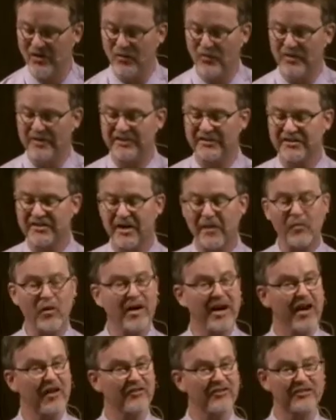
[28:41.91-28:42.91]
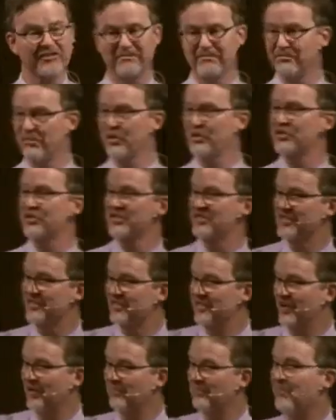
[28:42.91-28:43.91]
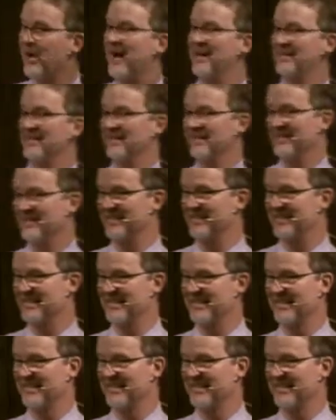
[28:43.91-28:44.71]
when someone else pushes their buttons